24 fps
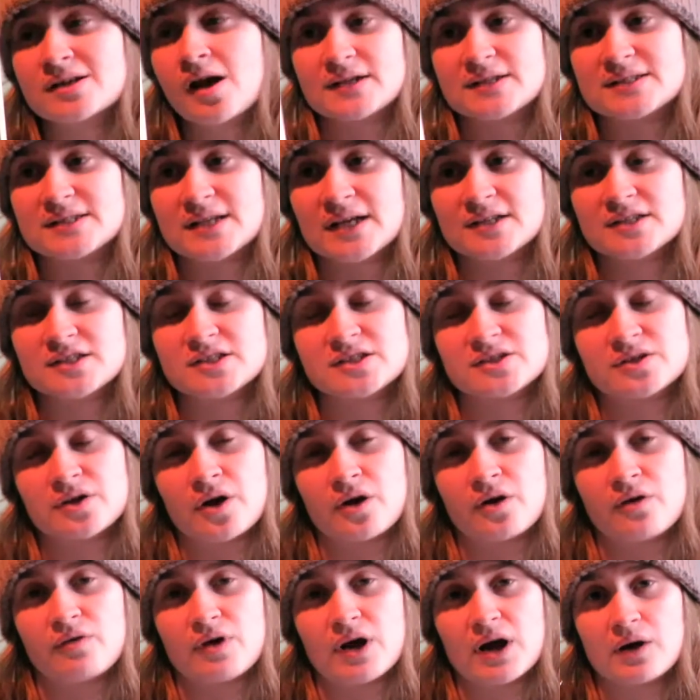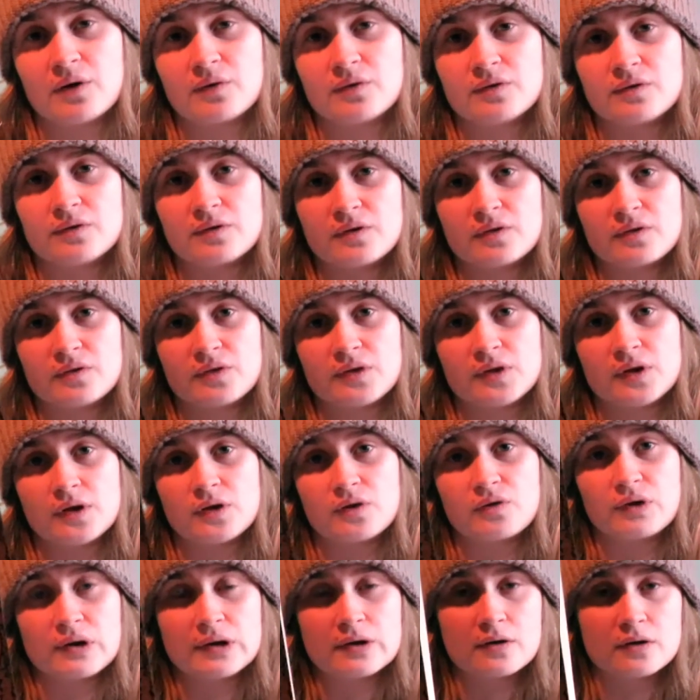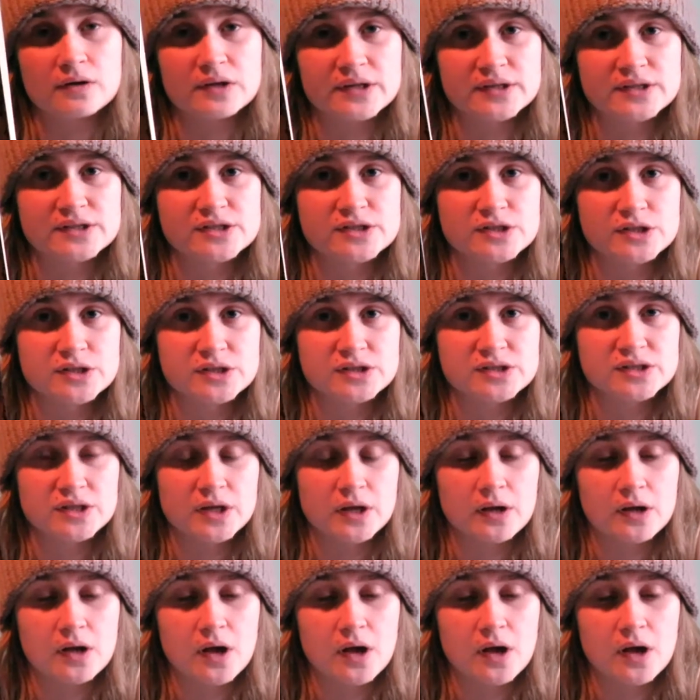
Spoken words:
It's centered around the Greek goddess Circe,